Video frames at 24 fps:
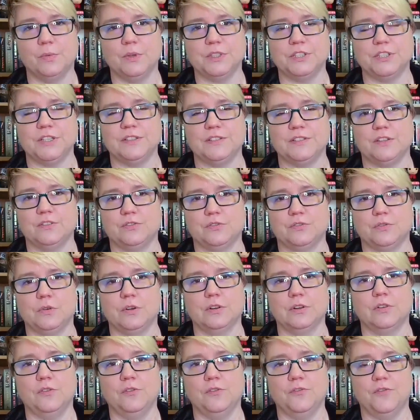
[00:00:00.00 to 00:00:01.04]
which is
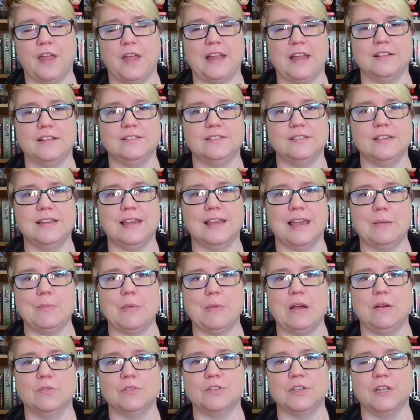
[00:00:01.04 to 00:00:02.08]
historical fantasy, came
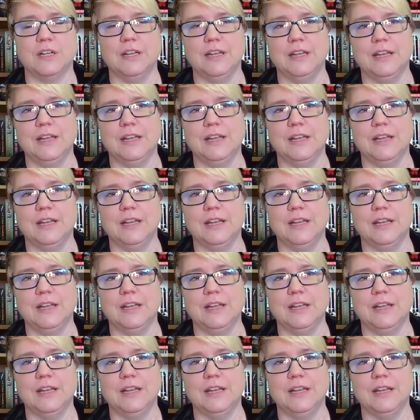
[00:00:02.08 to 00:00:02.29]
out